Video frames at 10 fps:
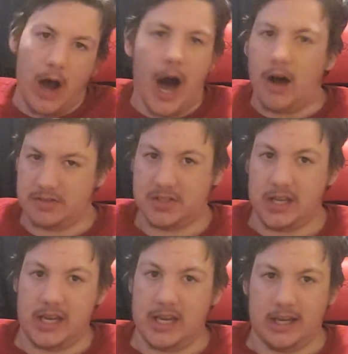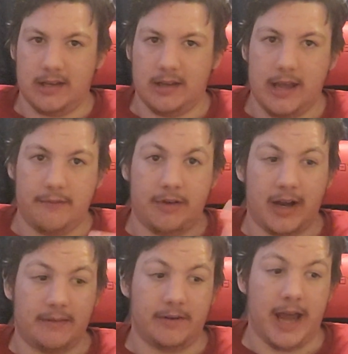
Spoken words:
I'll see if I even